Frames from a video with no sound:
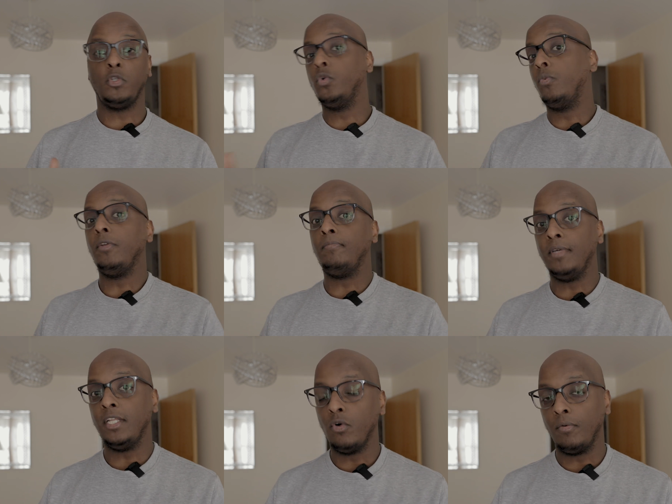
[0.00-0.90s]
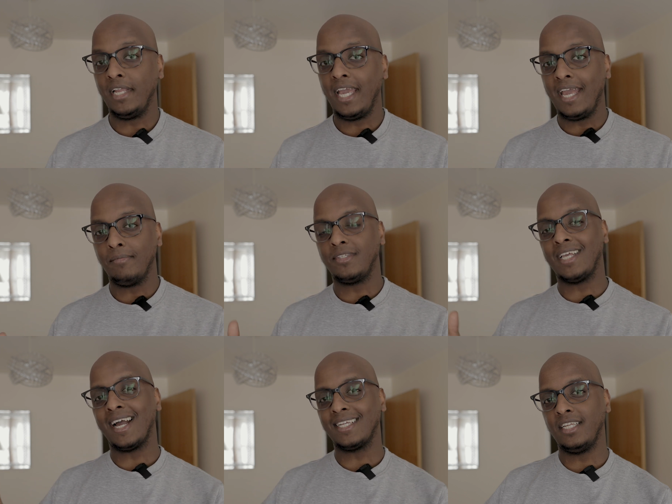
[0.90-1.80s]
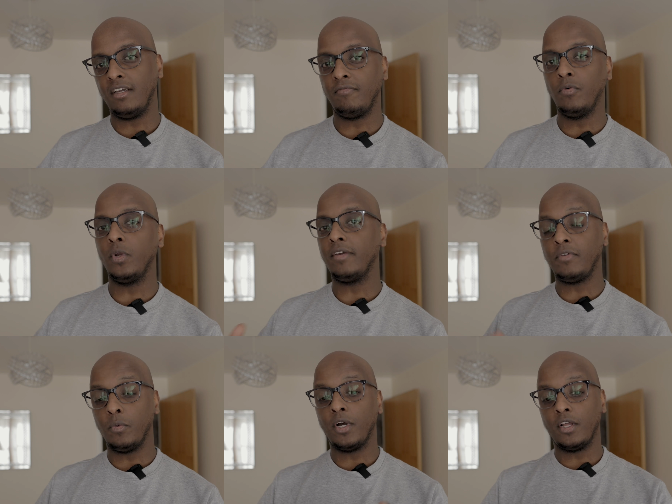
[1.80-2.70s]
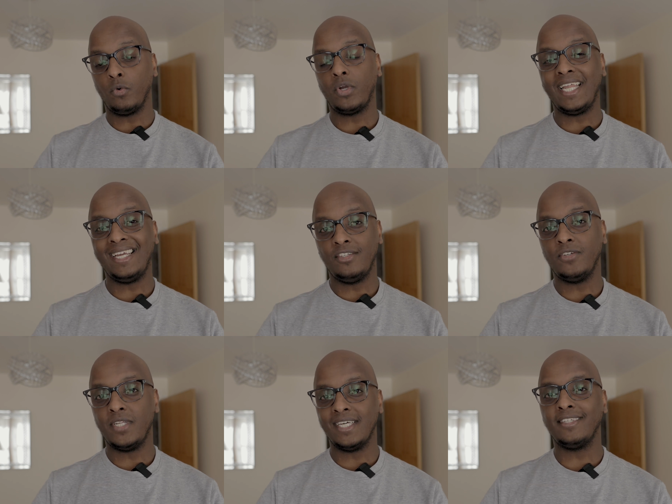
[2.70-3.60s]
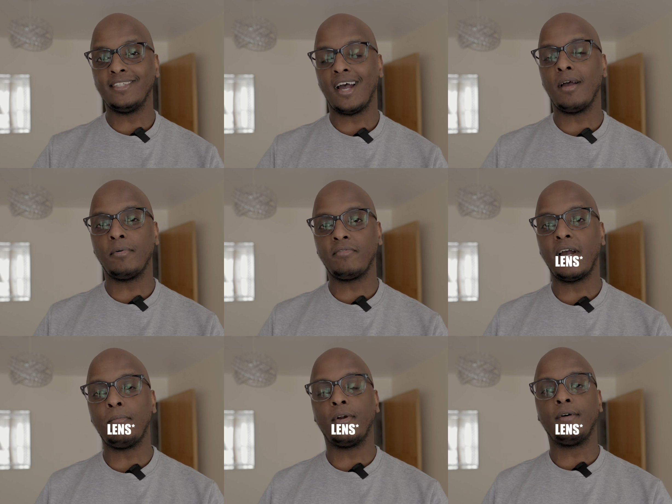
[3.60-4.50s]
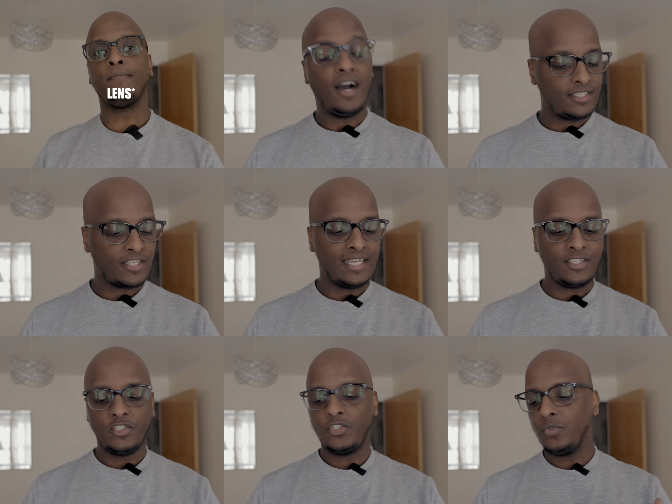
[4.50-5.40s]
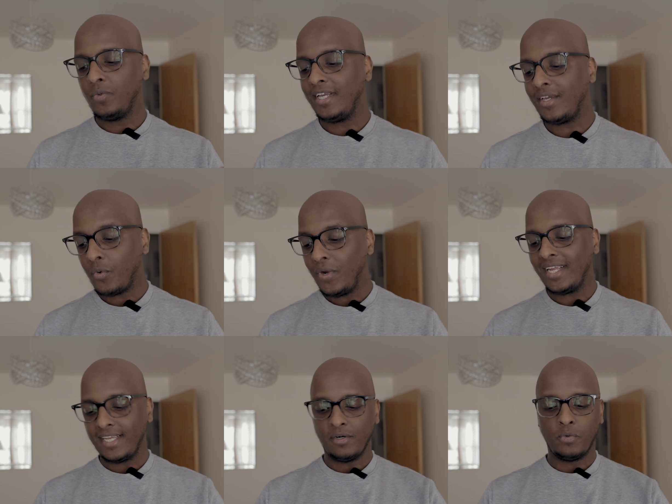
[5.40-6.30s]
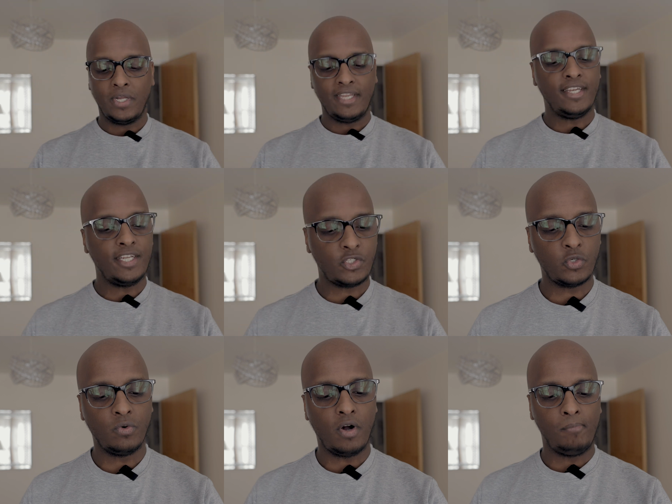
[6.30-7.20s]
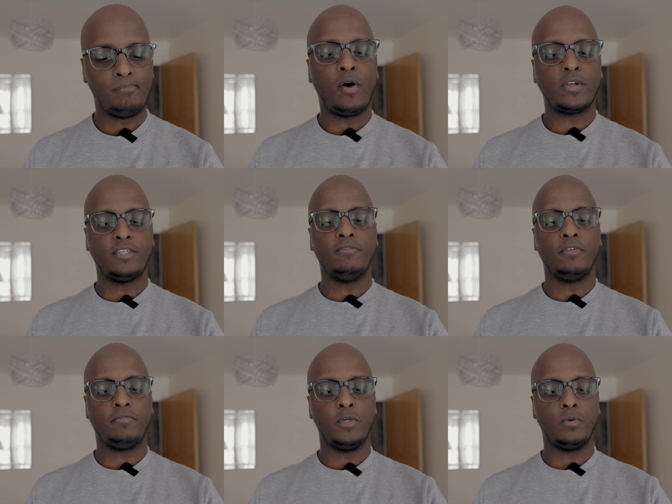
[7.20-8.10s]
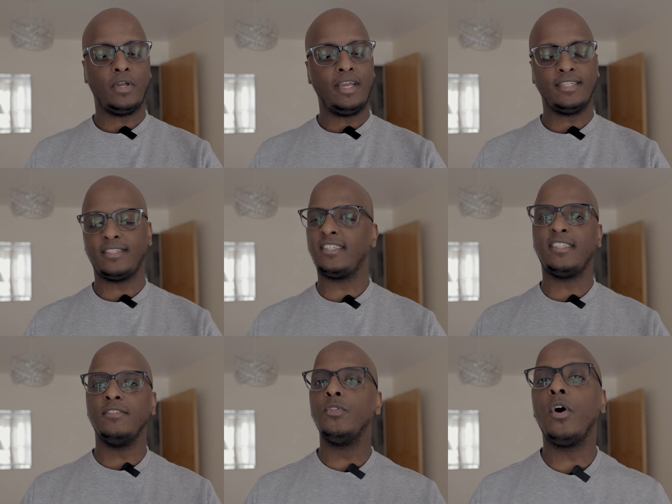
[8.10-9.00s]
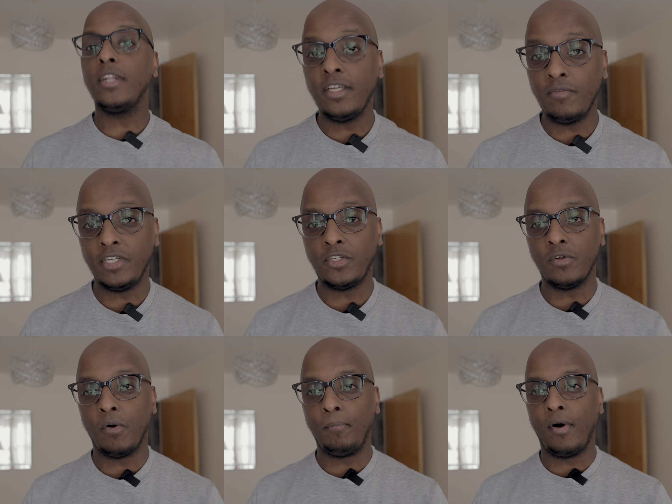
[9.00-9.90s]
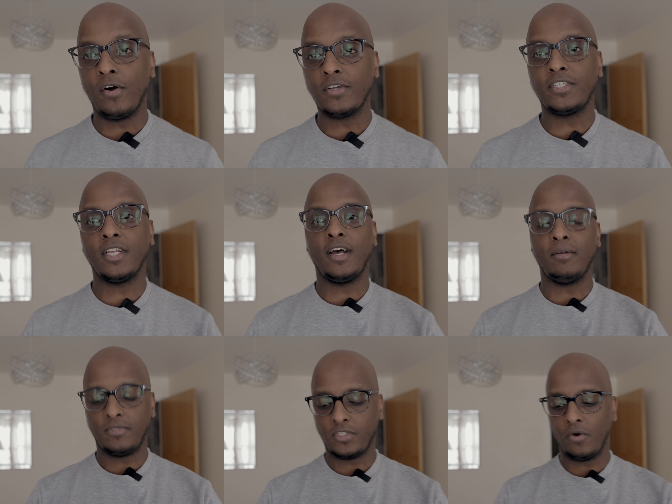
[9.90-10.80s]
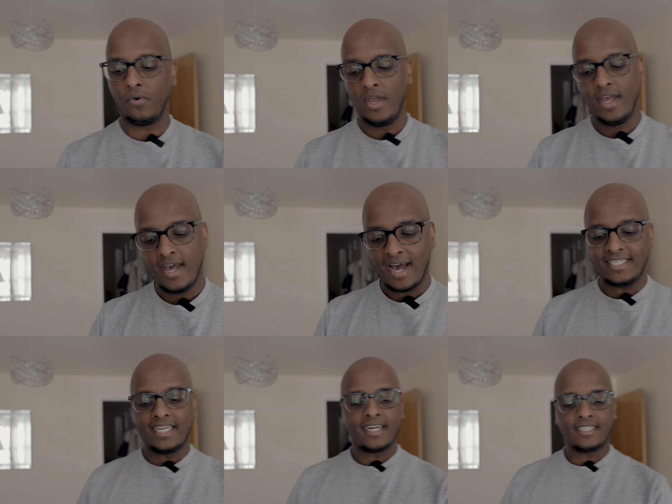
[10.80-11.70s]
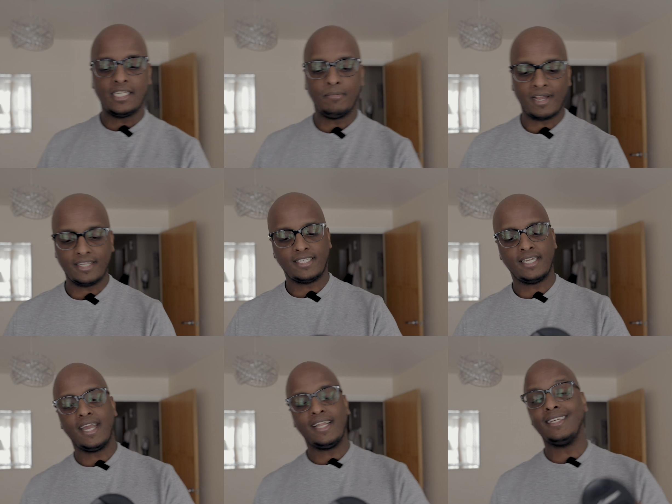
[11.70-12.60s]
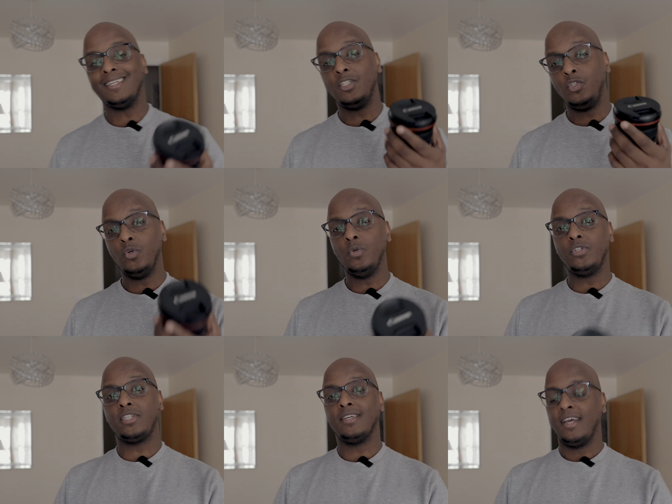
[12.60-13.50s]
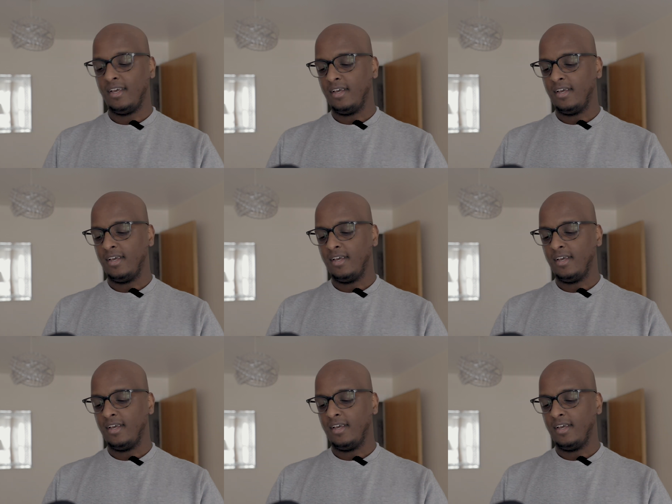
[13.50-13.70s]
you would be normally able to actually afford if you were looking into this type of camera. Alright, so let's just do a quick little initial unboxing review. It's not the original box, so I did actually manage to get this used.